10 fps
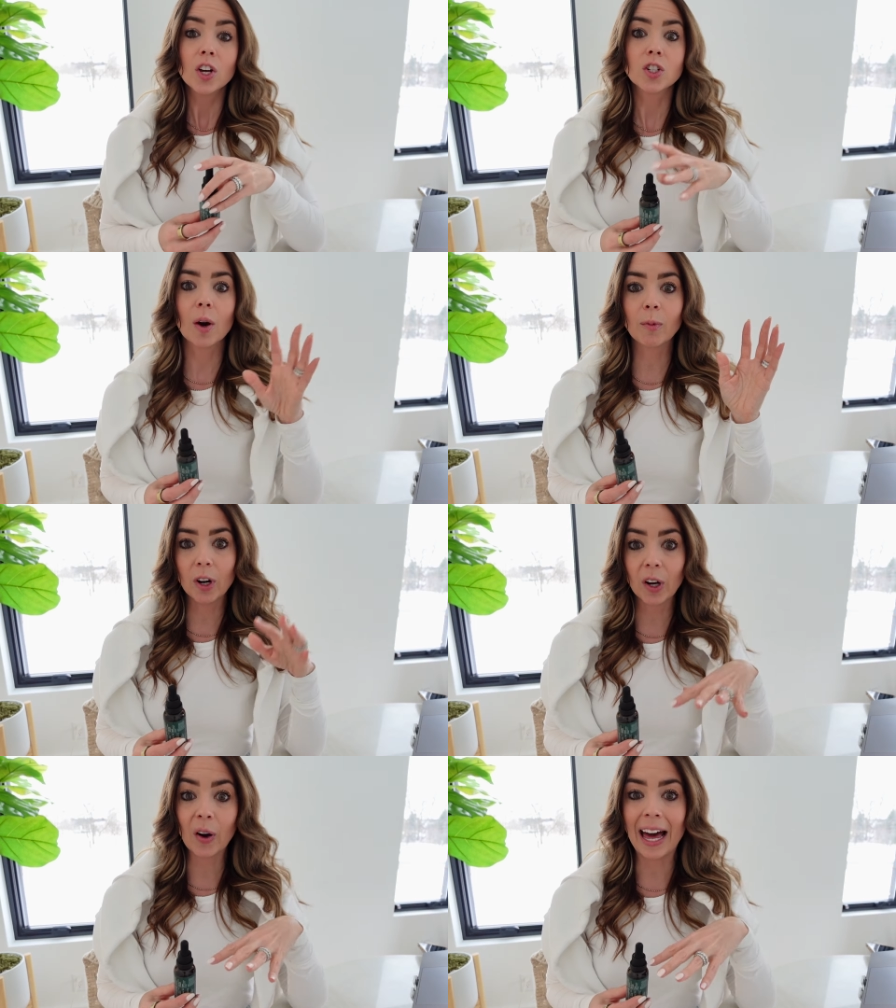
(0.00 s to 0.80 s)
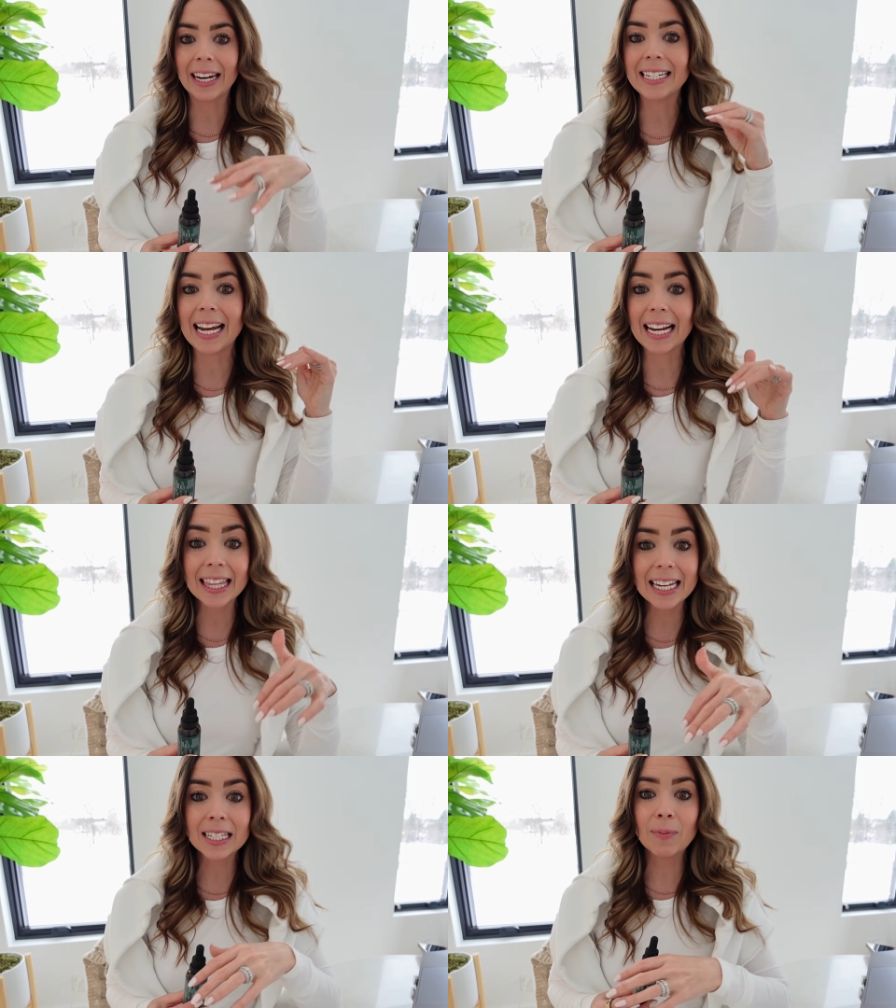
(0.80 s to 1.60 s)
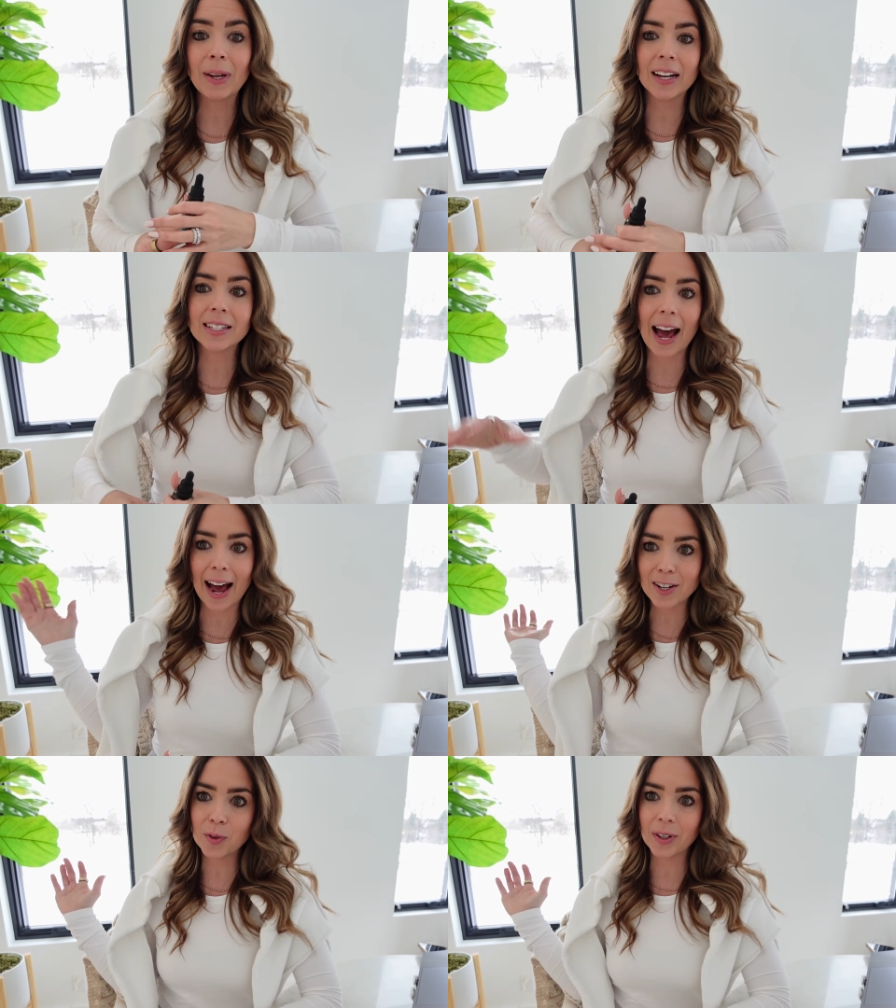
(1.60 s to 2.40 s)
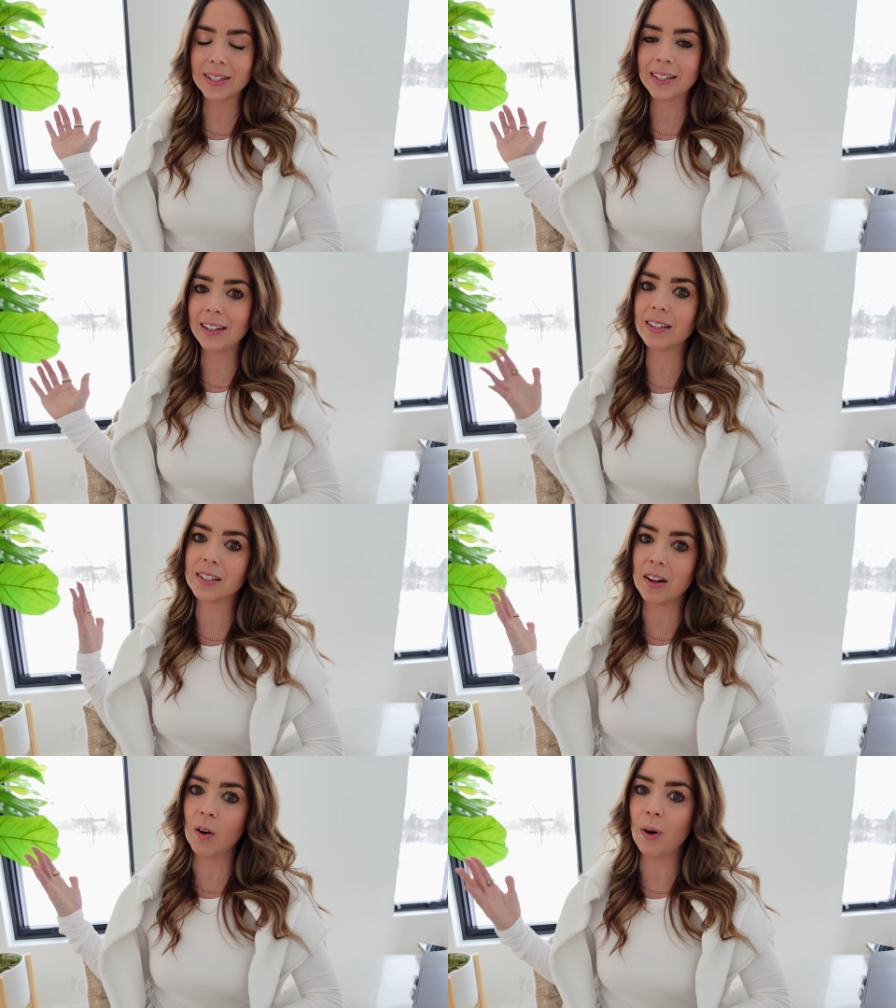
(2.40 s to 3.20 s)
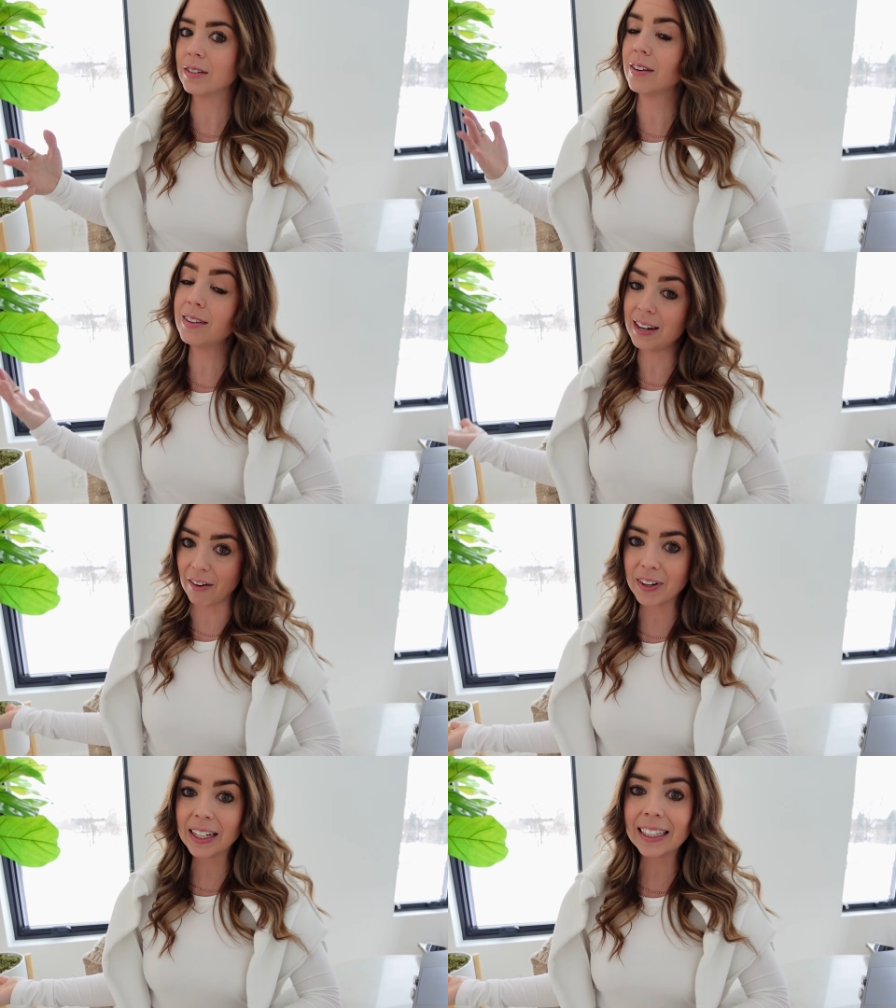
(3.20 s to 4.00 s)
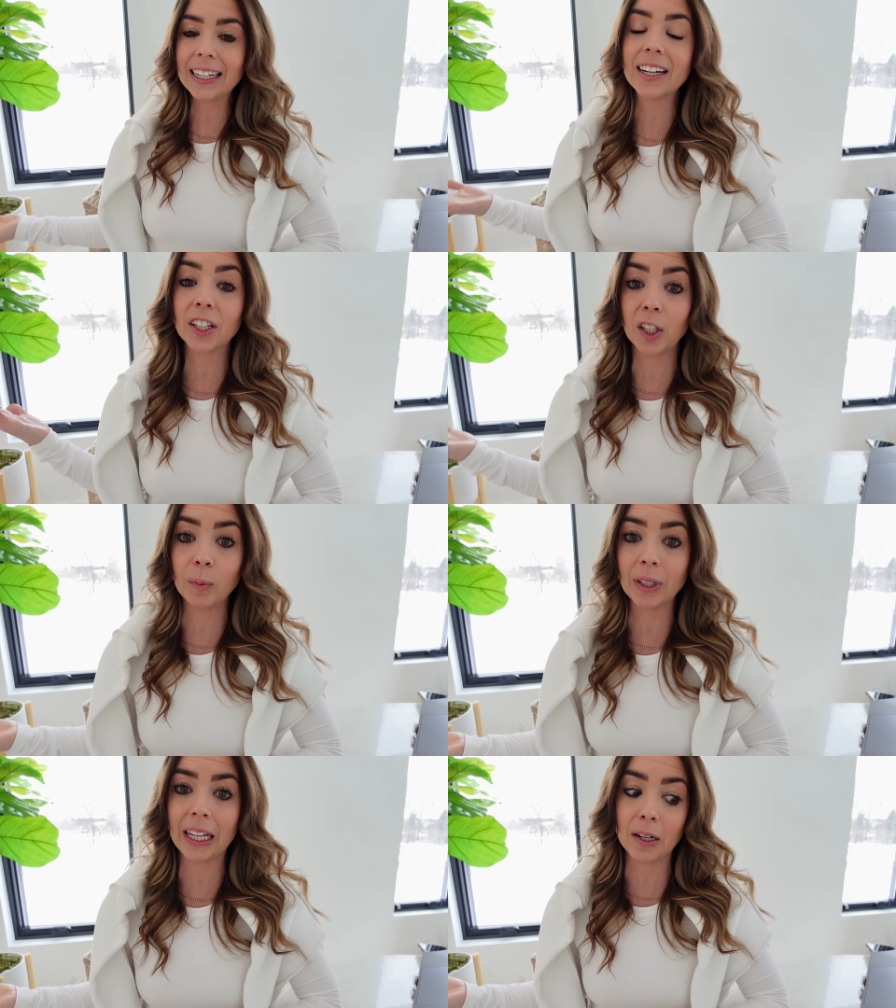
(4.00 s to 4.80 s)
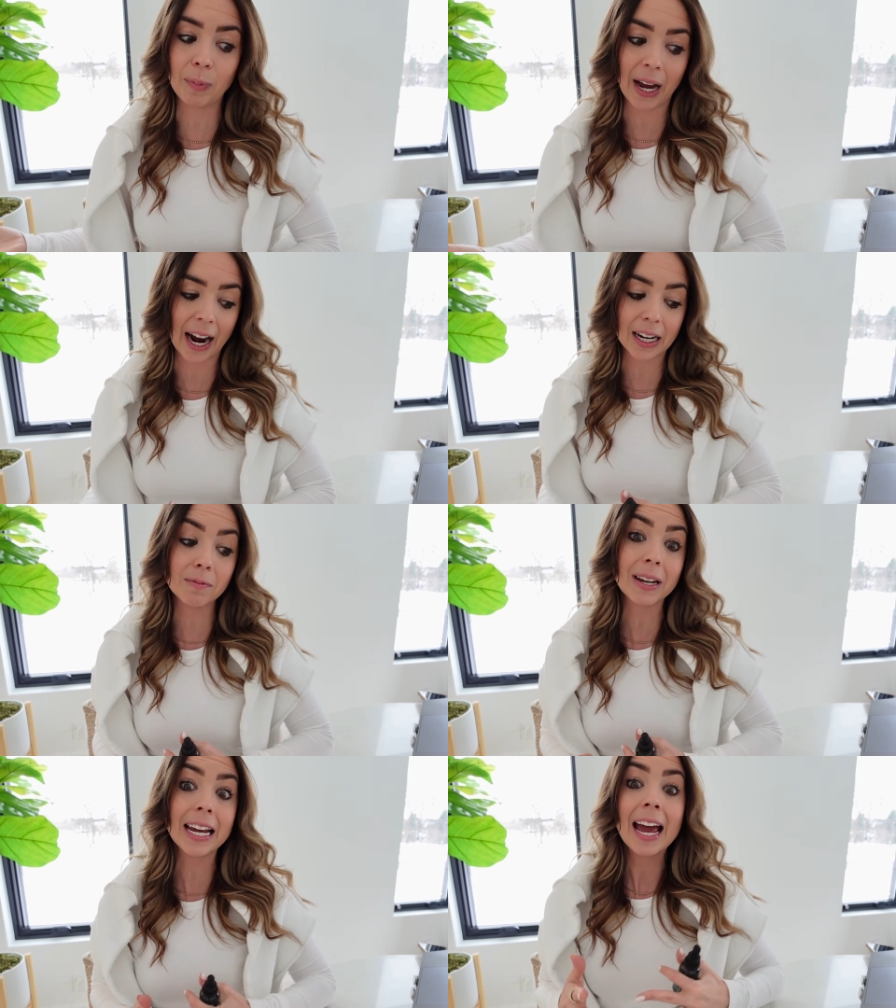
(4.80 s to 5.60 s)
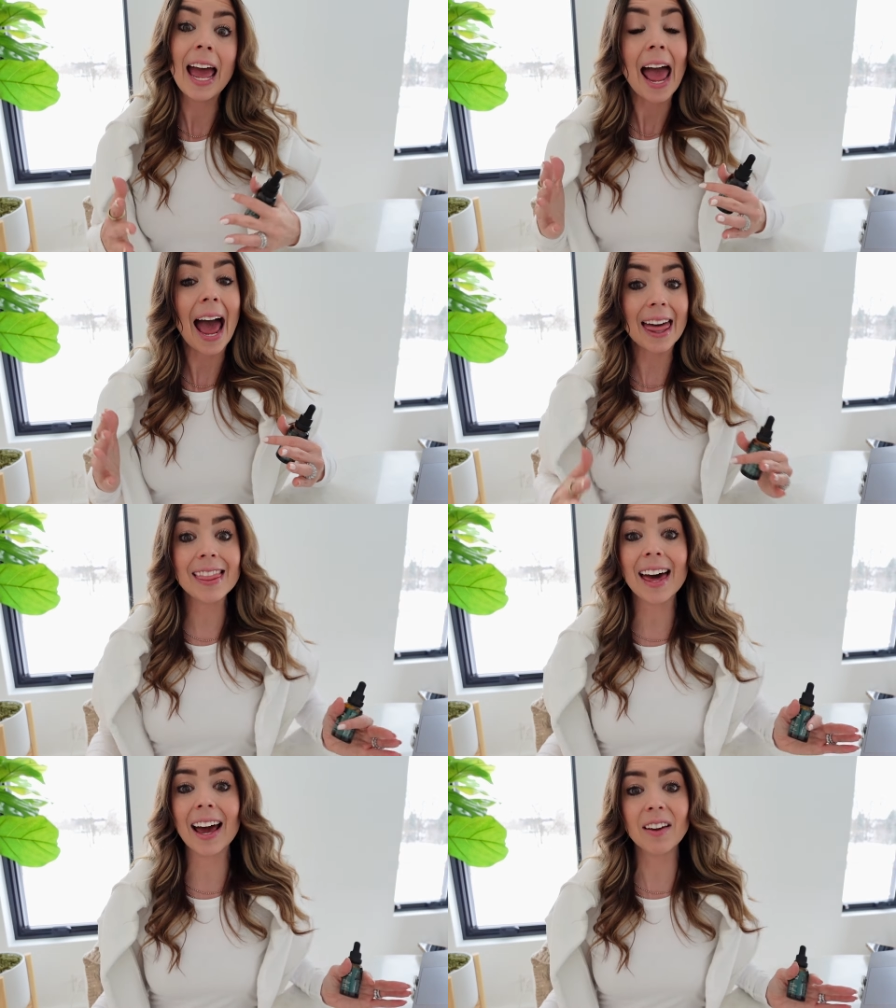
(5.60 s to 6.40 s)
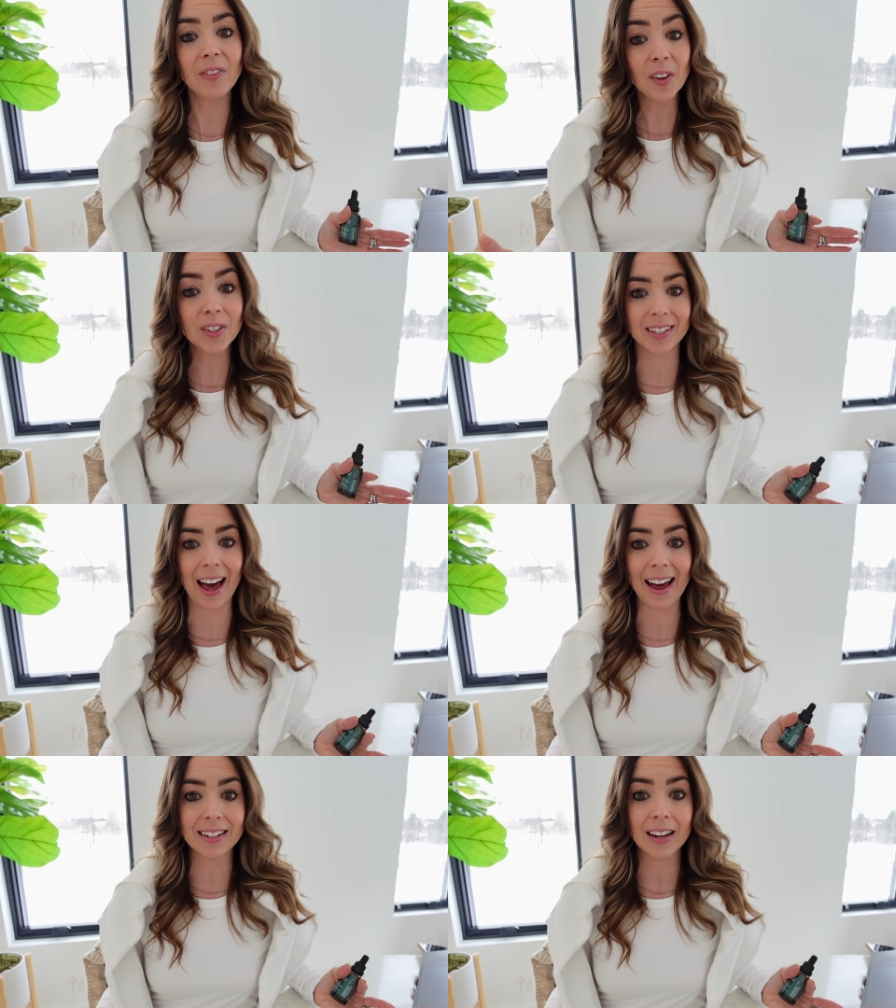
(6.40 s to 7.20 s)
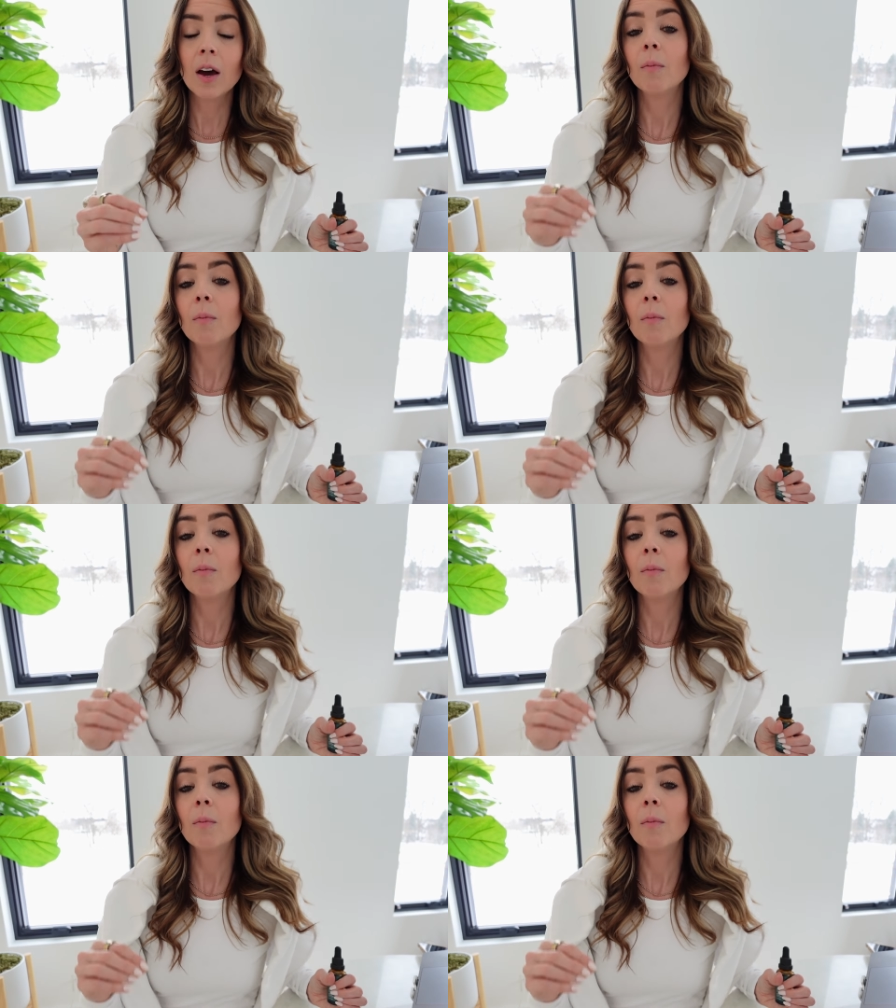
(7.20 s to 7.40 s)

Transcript: So I'm going to go ahead and take this because as you can see, the snow has definitely accumulated behind me and then I feel set.